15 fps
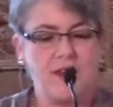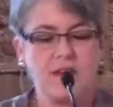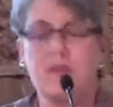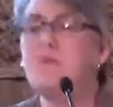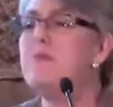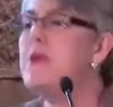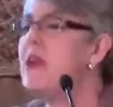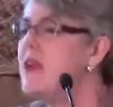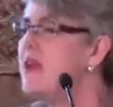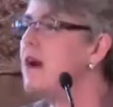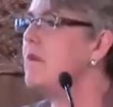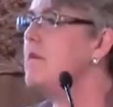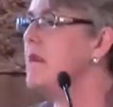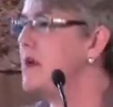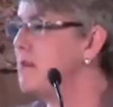To be
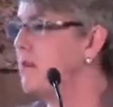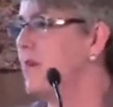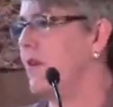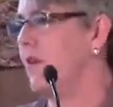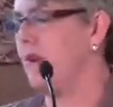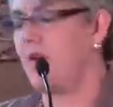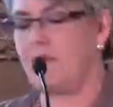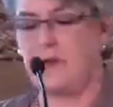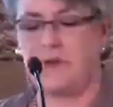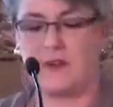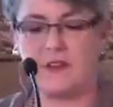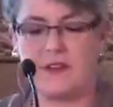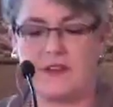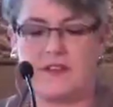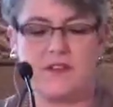a member of a
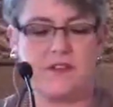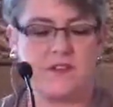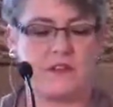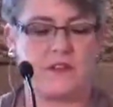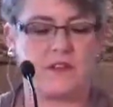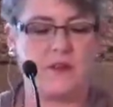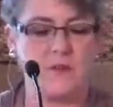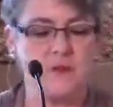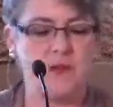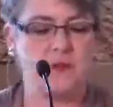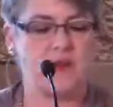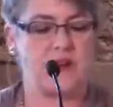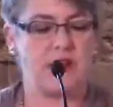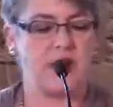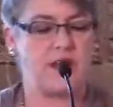religious
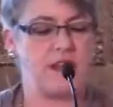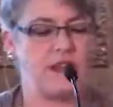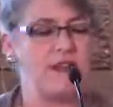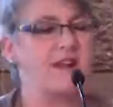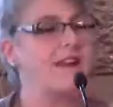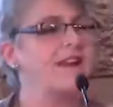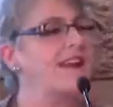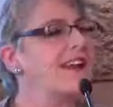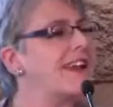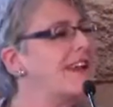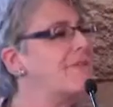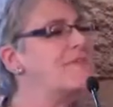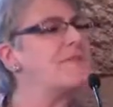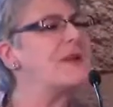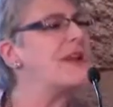community
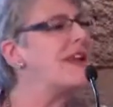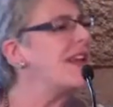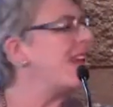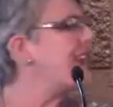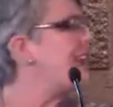can be